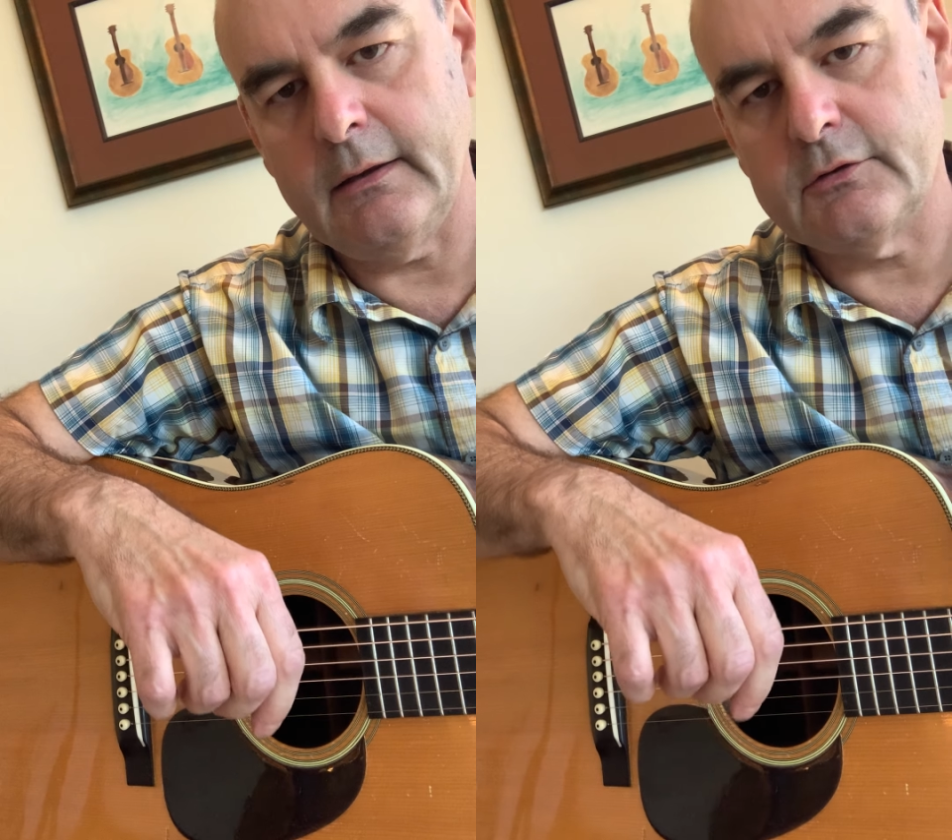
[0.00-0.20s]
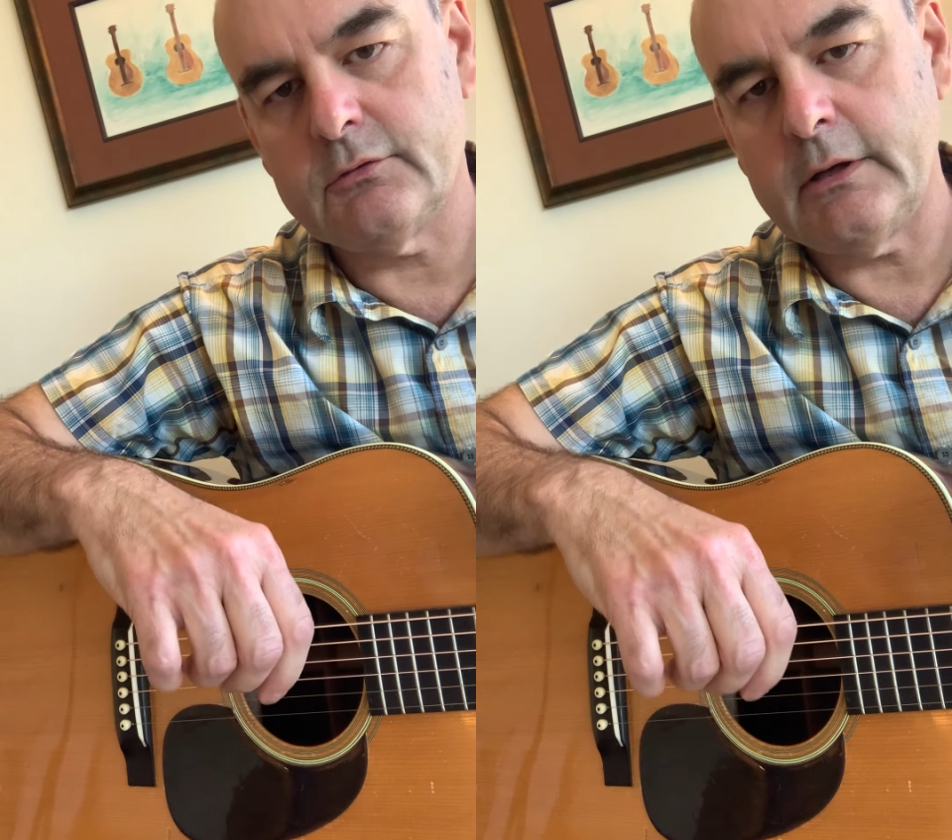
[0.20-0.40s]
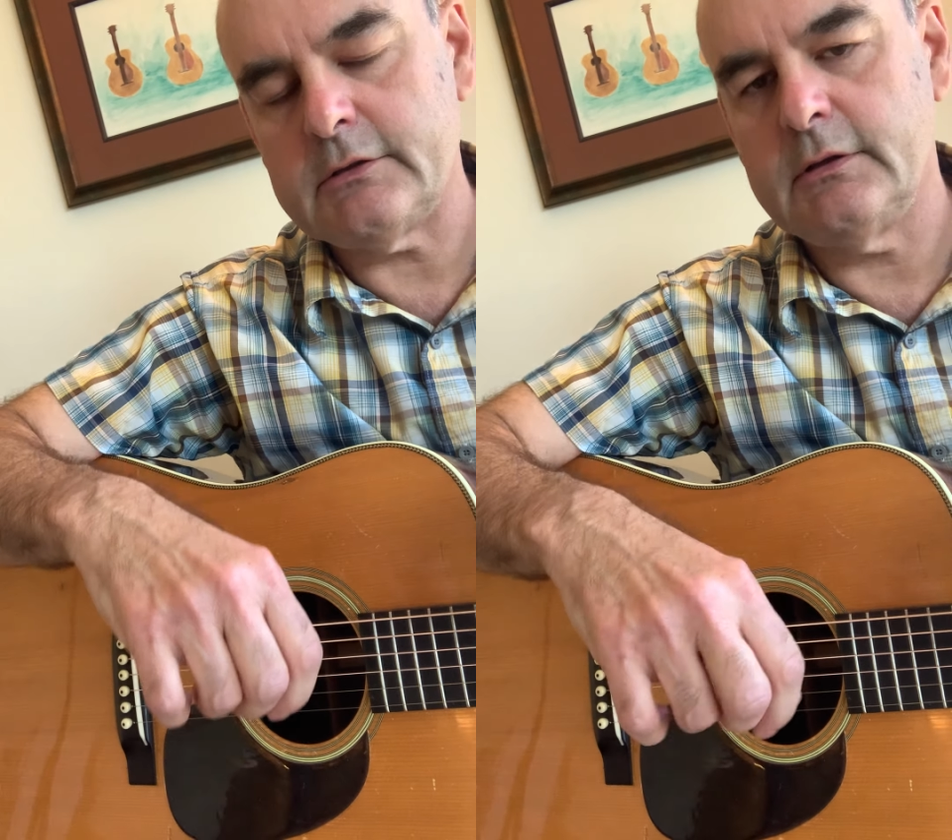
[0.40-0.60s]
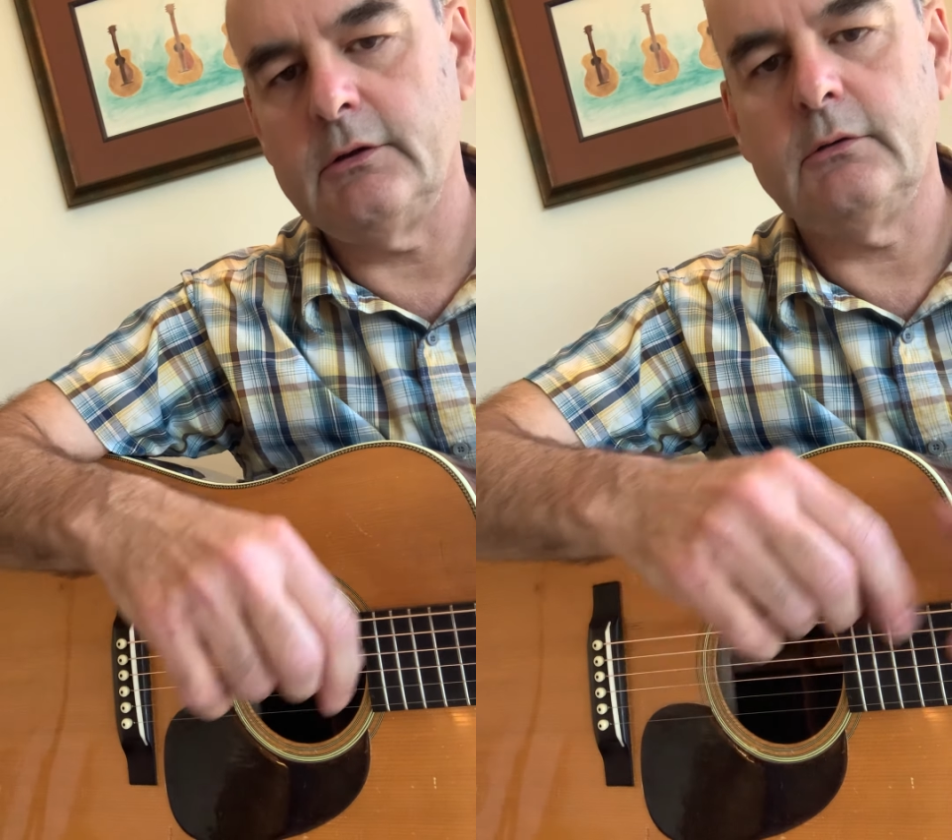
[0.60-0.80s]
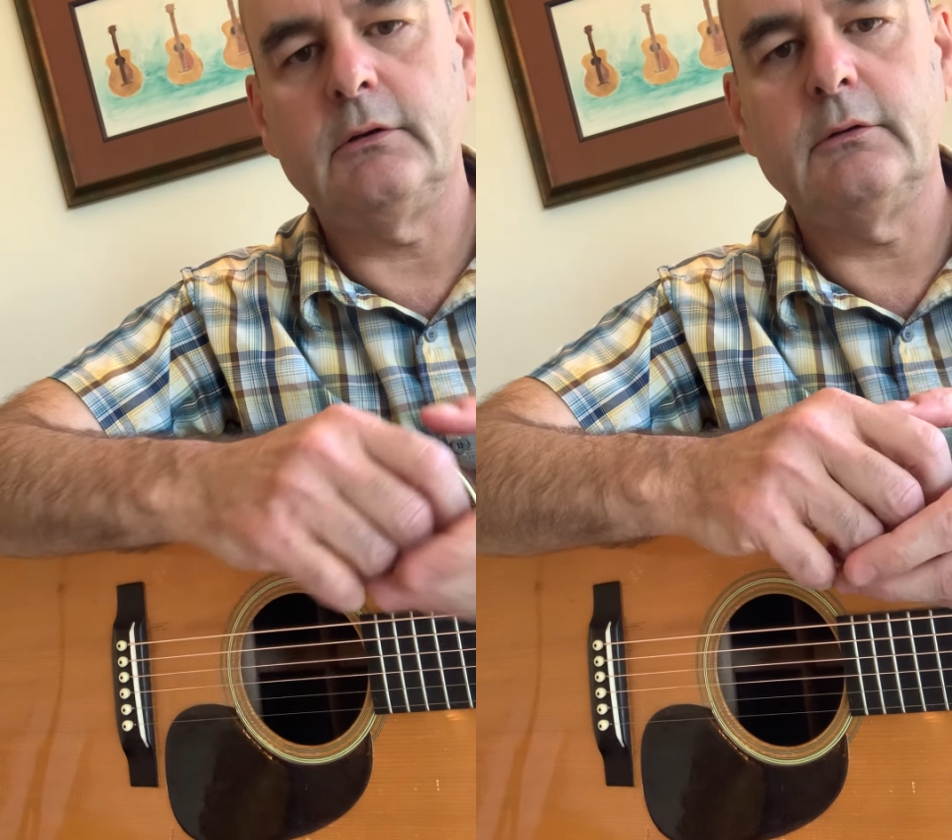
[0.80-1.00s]
stretch that
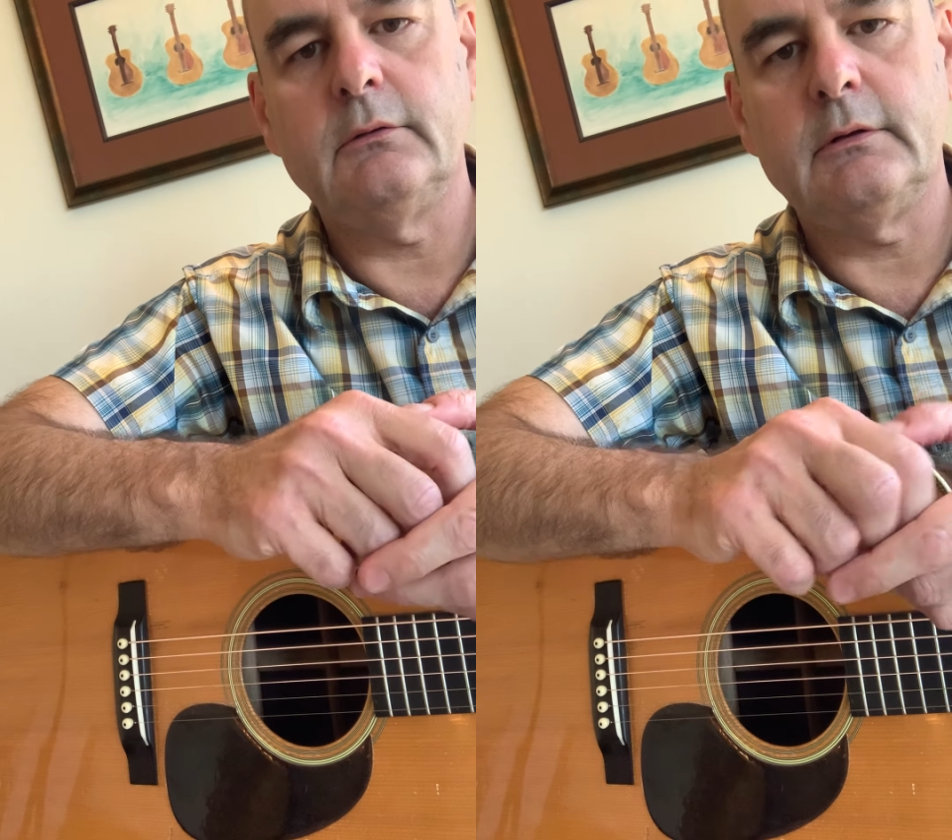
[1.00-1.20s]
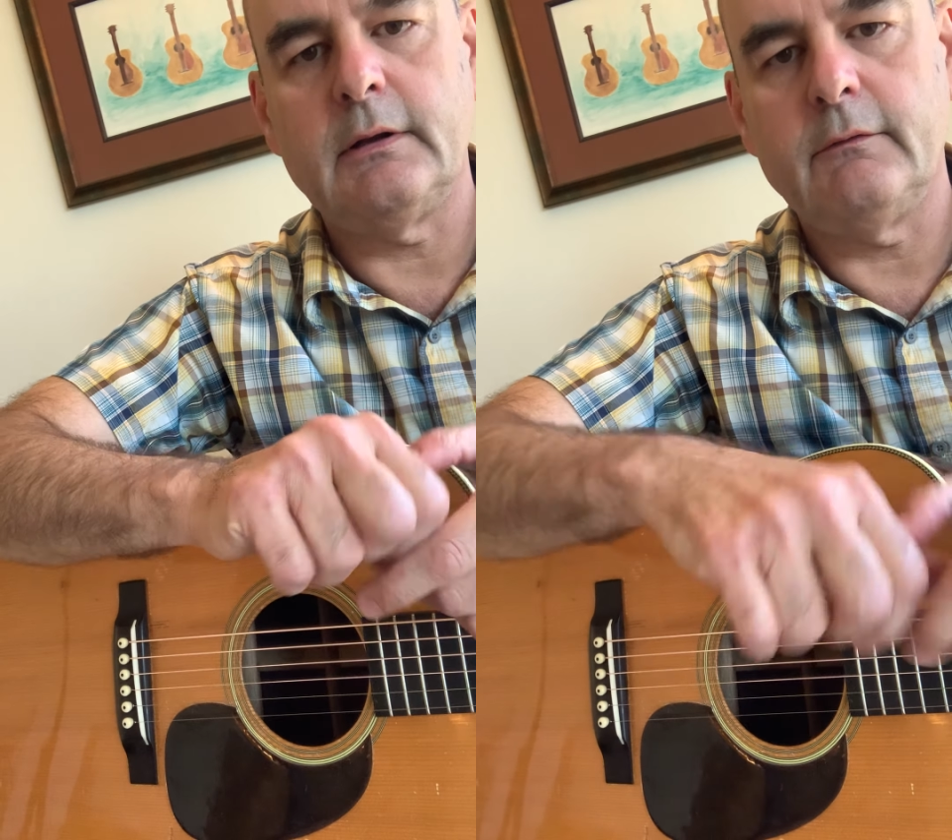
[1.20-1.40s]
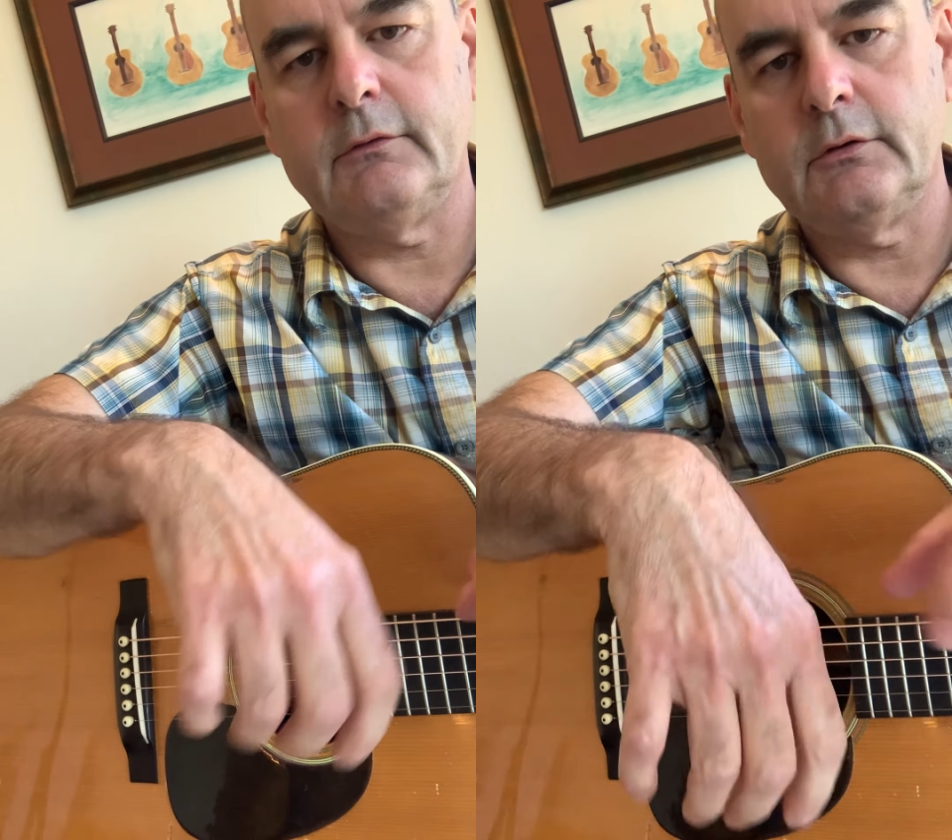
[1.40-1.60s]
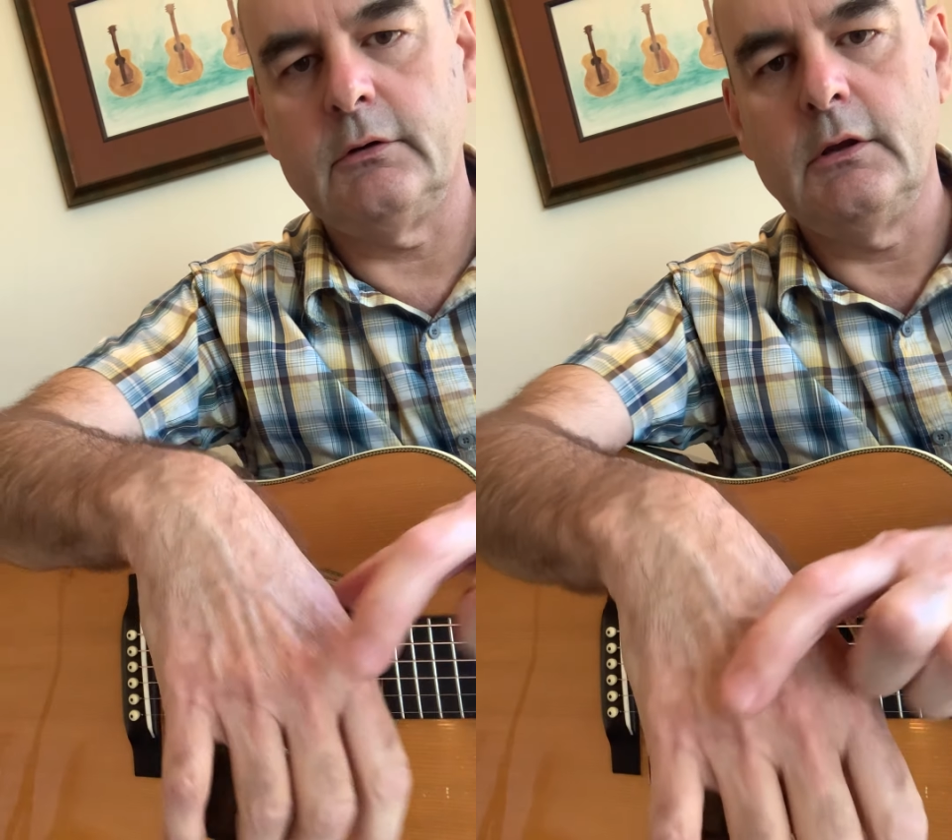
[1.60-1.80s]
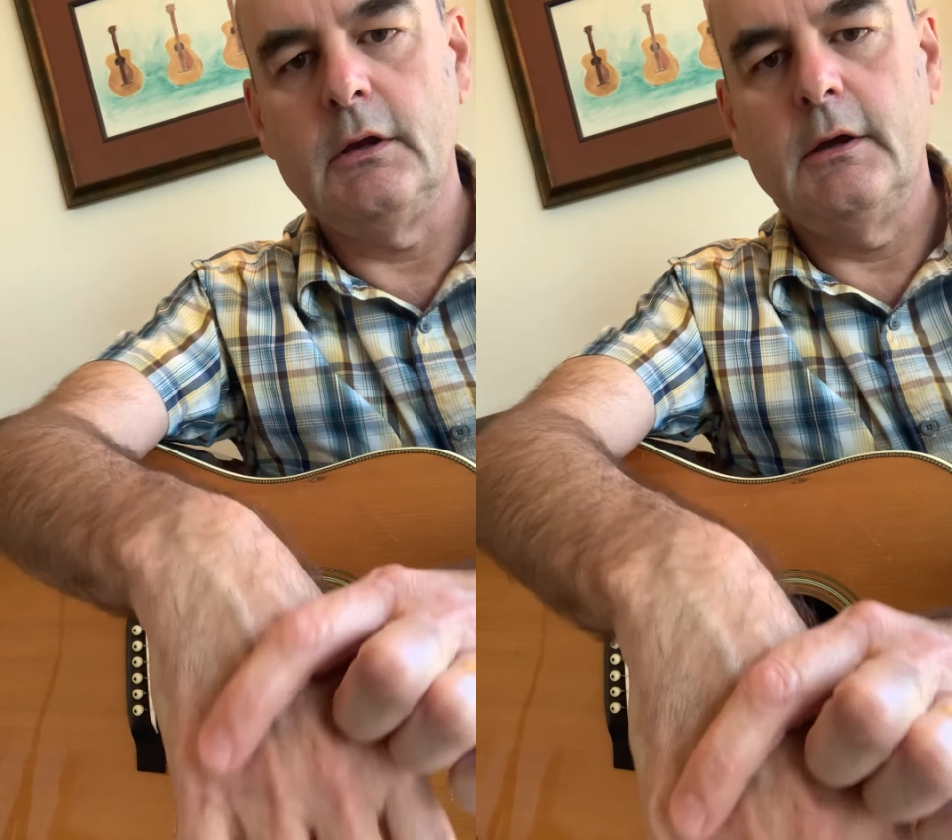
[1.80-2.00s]
you can do that I've learned.